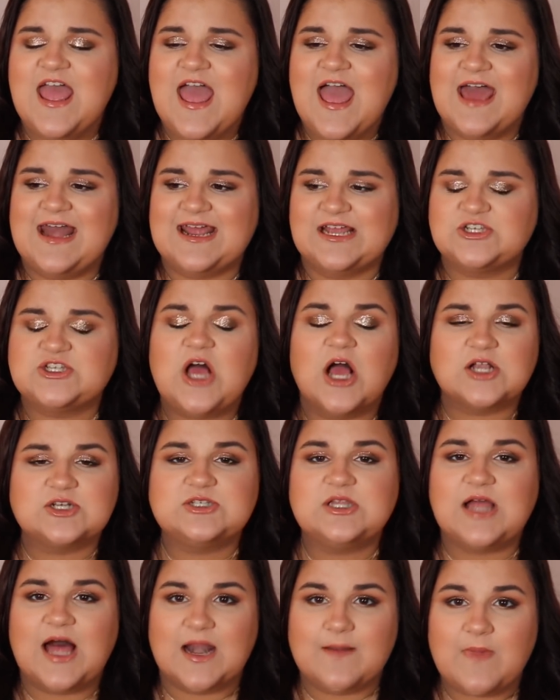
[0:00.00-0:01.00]
And I talked
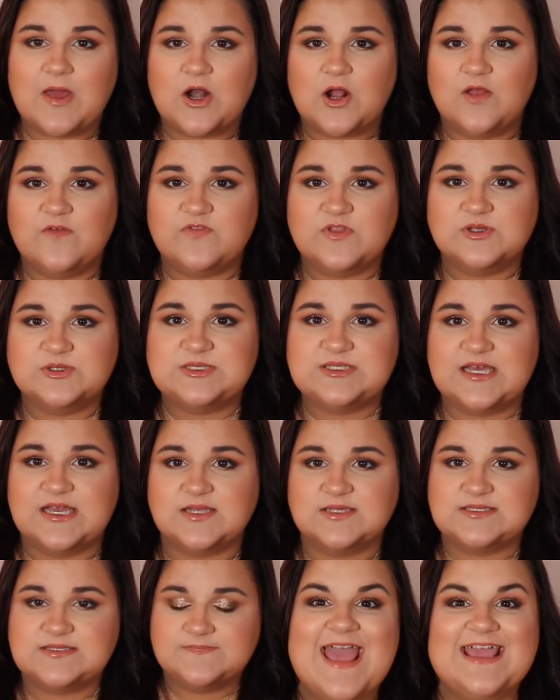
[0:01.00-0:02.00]
a lot about all of those
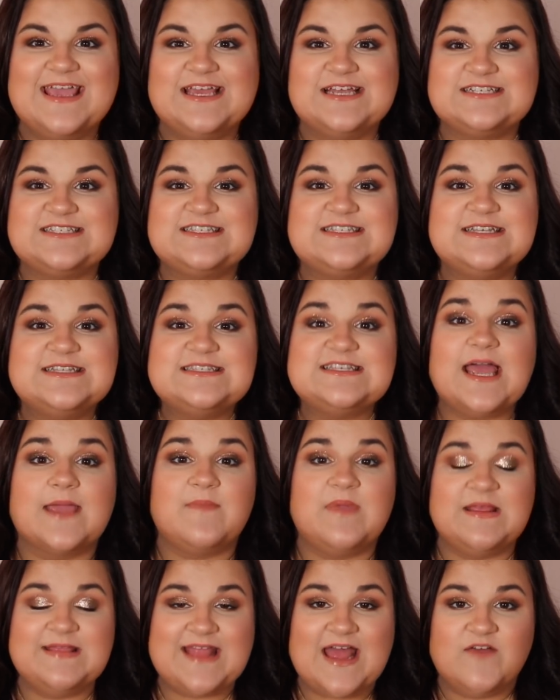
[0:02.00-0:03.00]
things. And since I
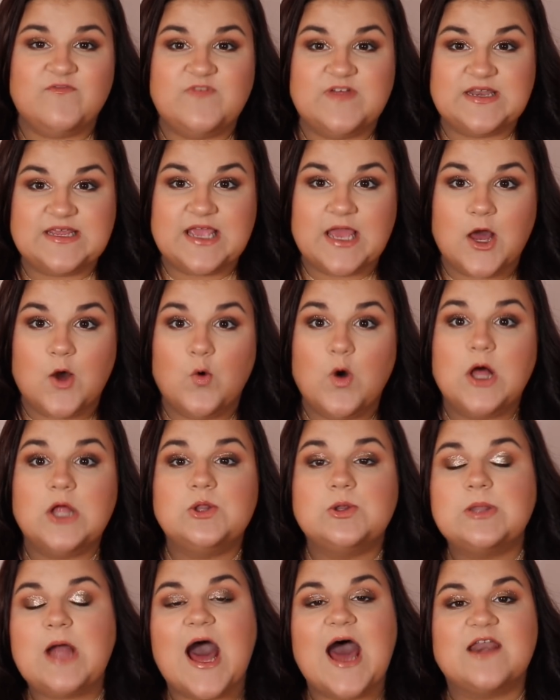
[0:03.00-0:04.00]
made that video, a
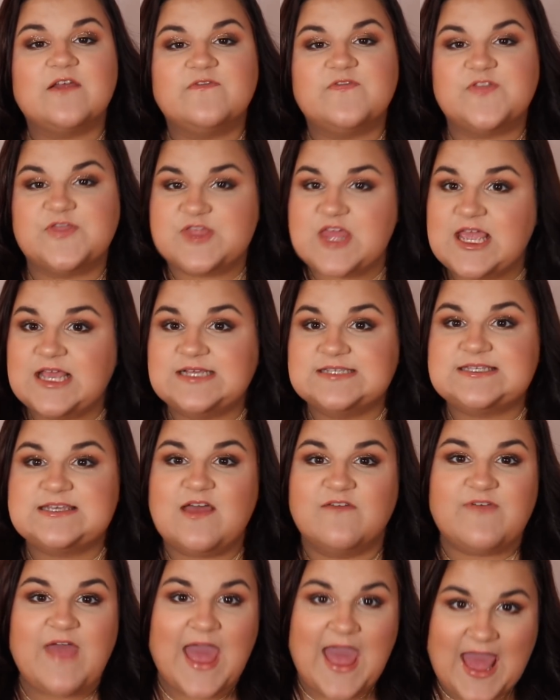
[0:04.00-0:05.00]
lot of things
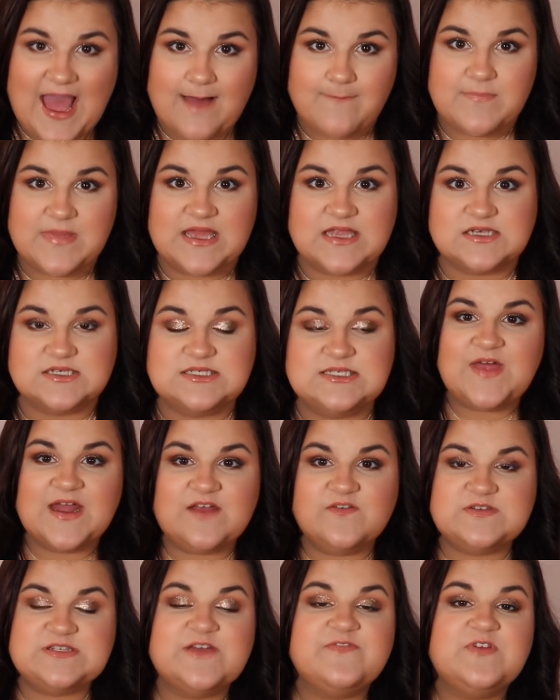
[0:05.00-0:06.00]
have happened that
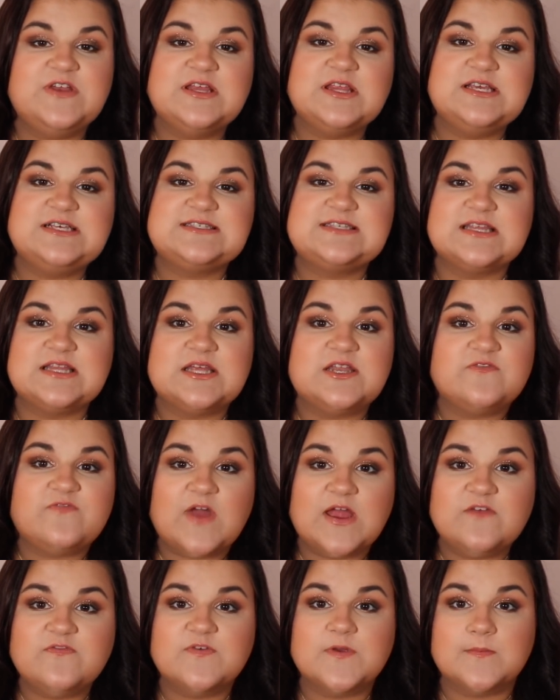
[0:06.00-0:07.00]
have definitely
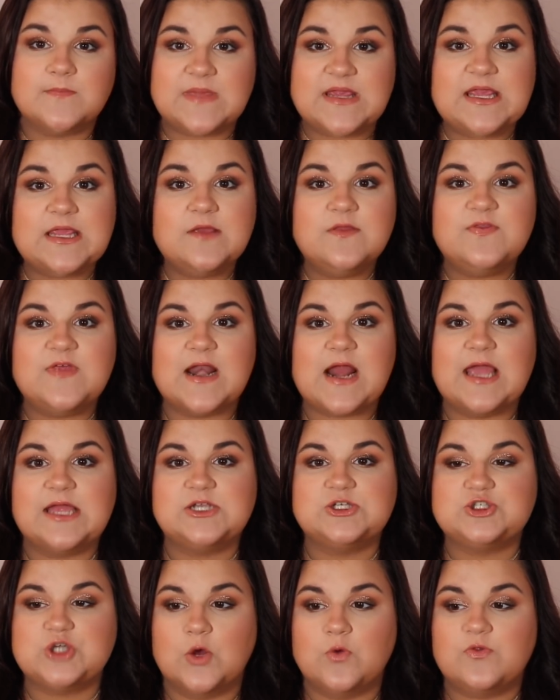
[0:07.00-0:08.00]
solidified for me that I
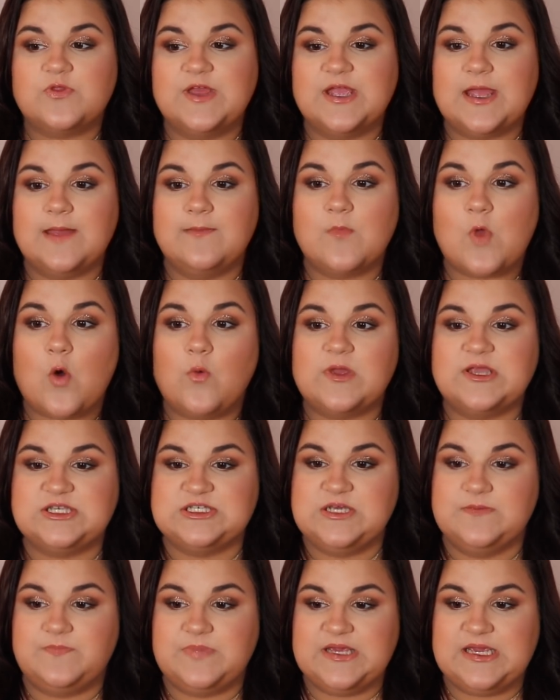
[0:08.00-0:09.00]
don't think I'm going
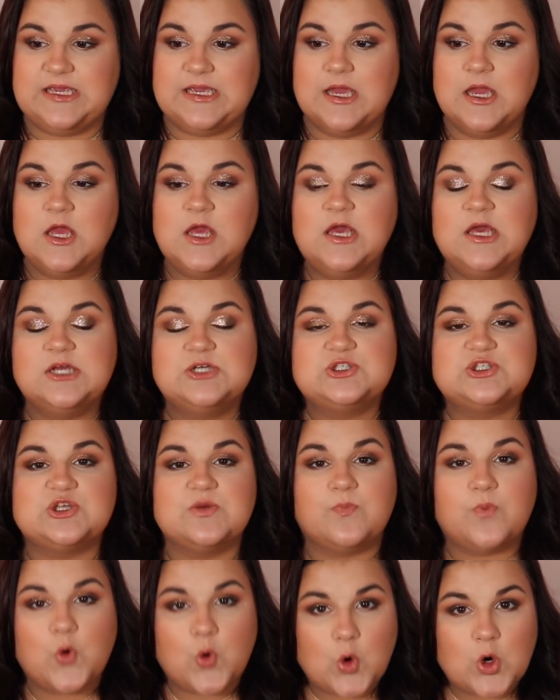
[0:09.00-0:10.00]
to be
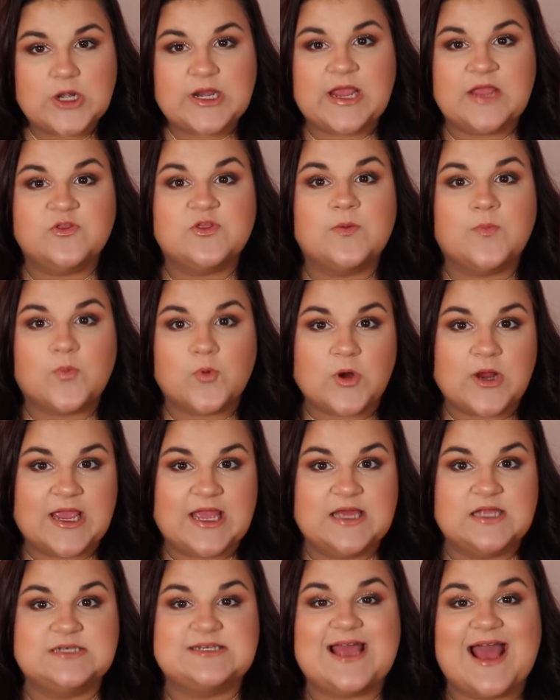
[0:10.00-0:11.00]
supporting the
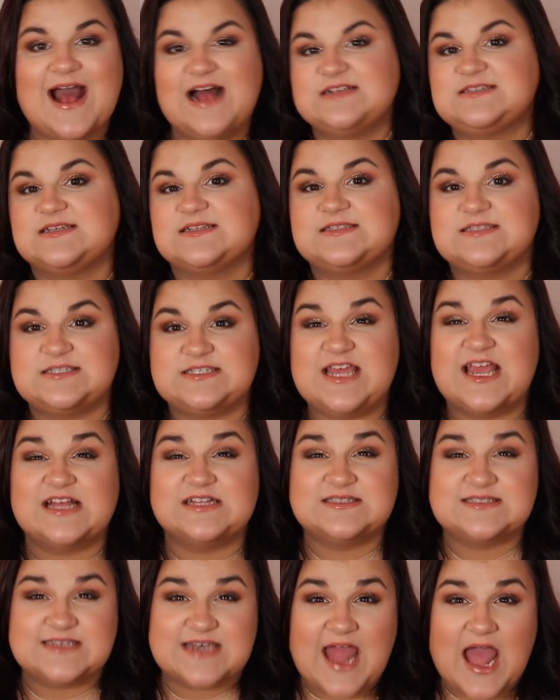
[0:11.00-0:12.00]
brand as it
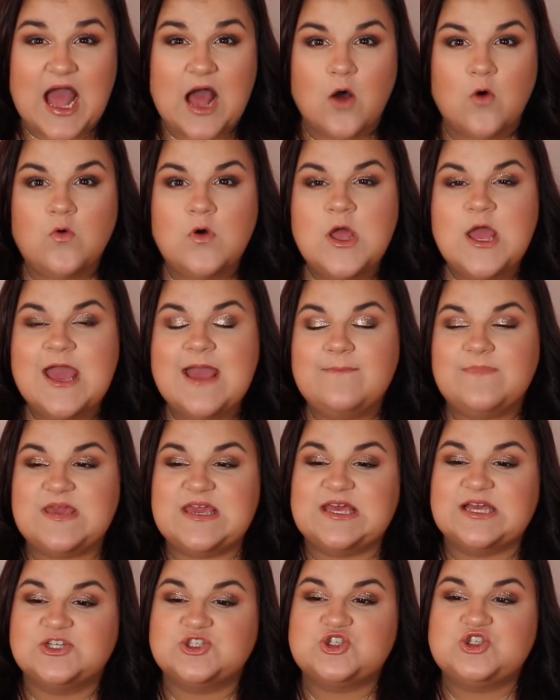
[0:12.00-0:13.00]
stands now
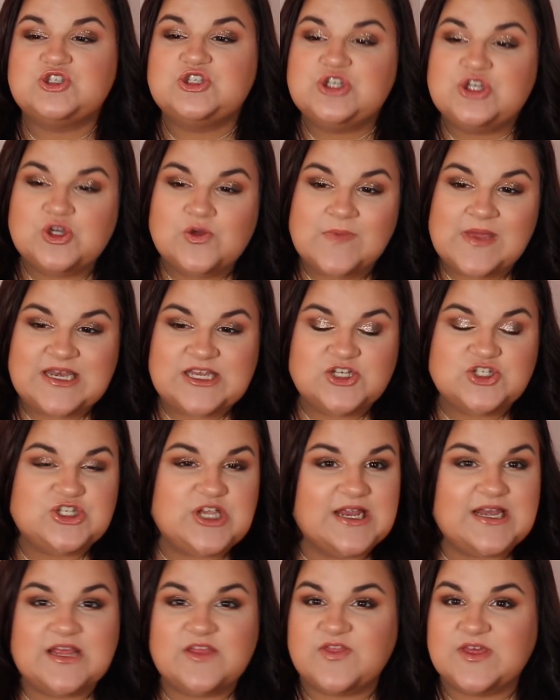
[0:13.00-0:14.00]
because too many
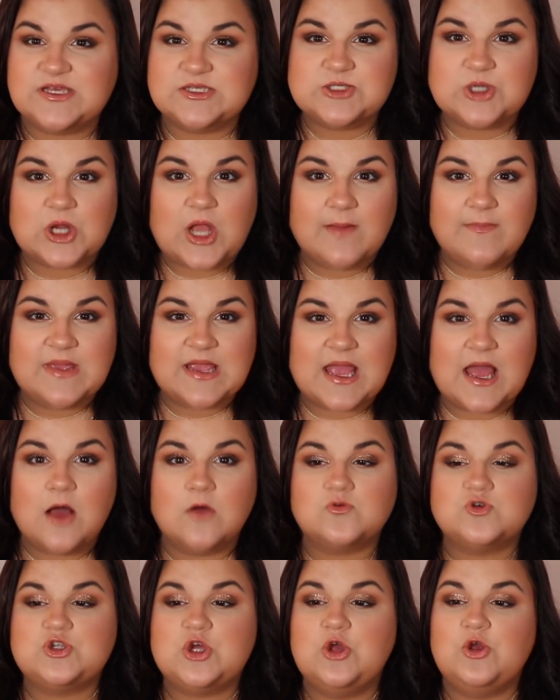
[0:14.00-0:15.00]
shady things are coming
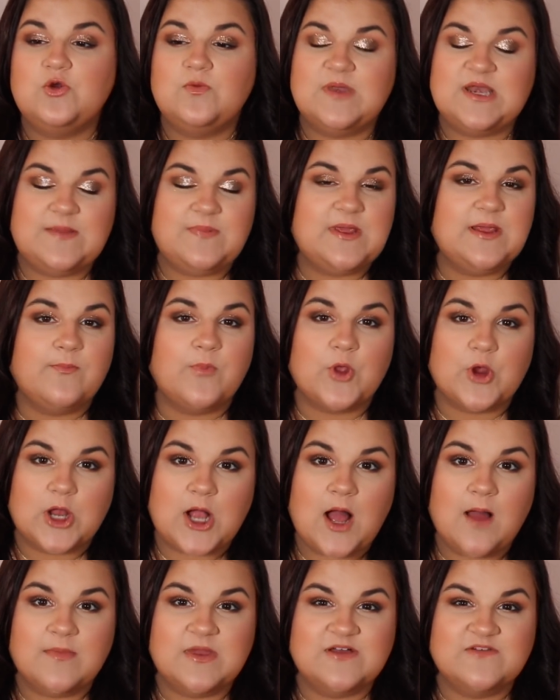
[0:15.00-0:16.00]
out. Too many people are
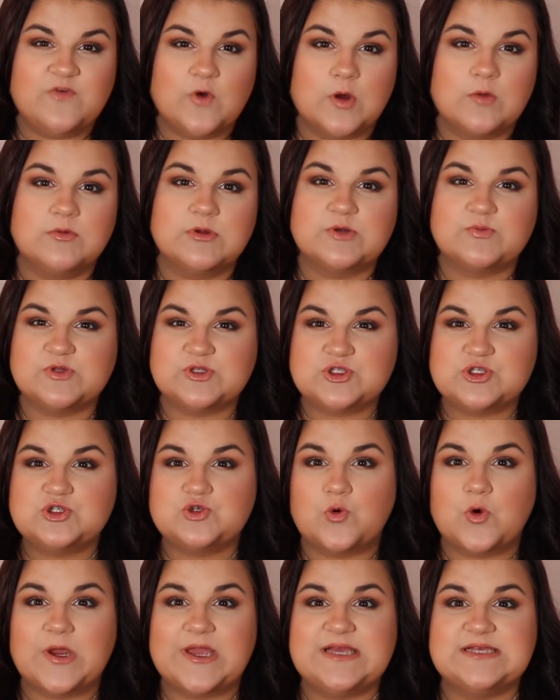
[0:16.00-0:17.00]
coming forward with
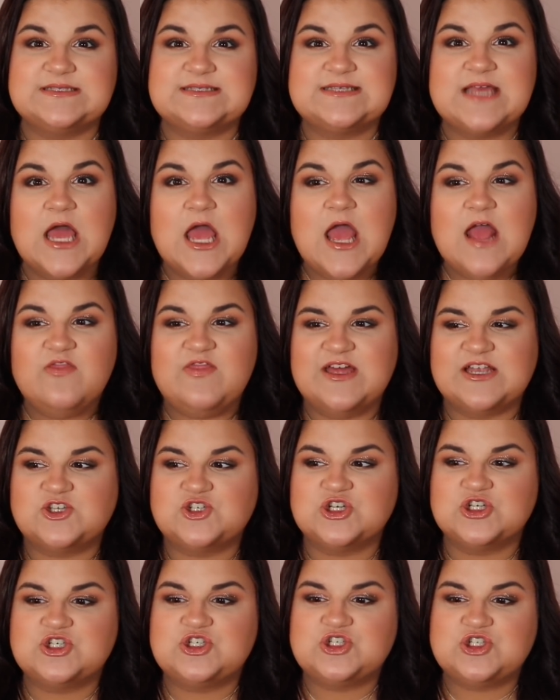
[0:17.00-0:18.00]
stories that
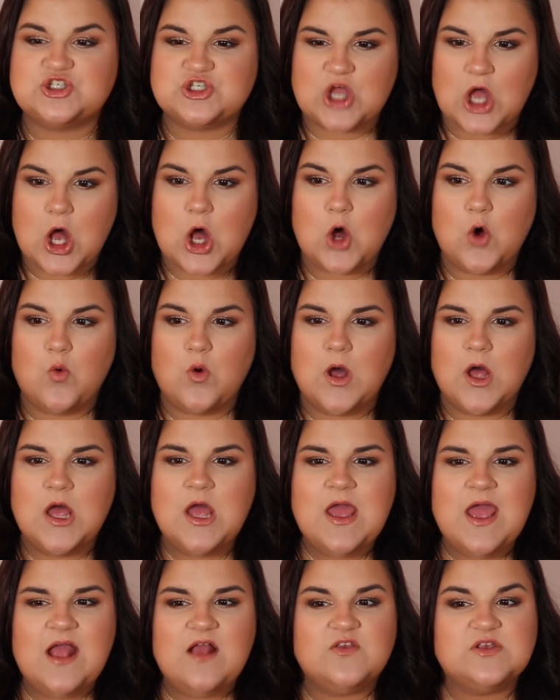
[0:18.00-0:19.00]
just show
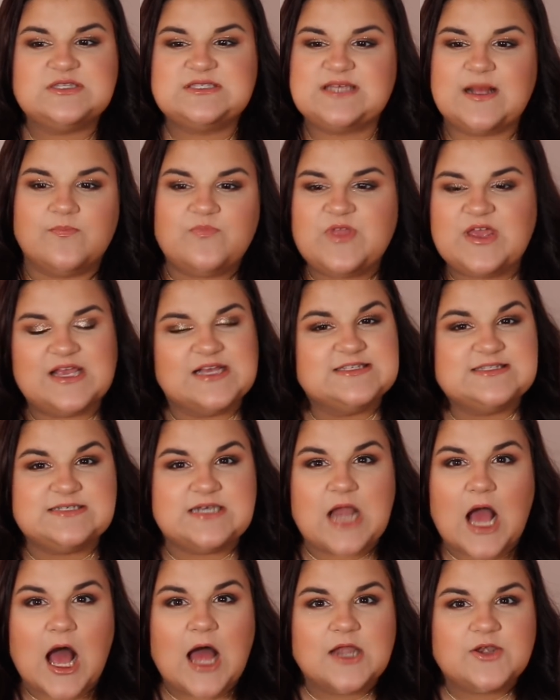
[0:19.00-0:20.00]
something is
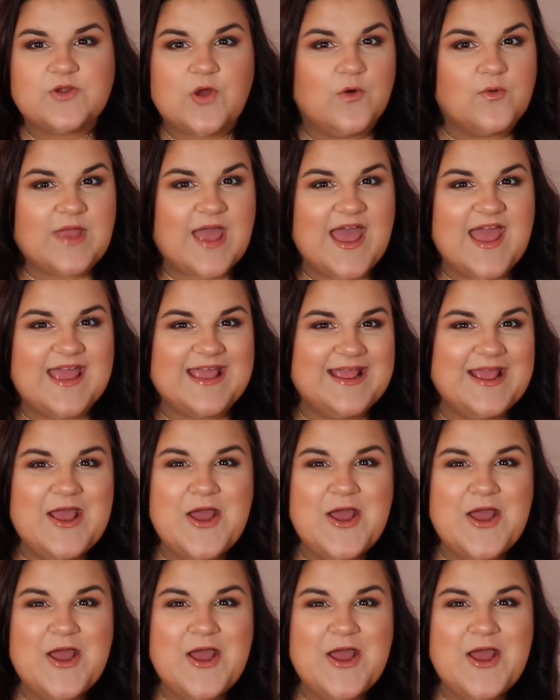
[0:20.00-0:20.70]
not okay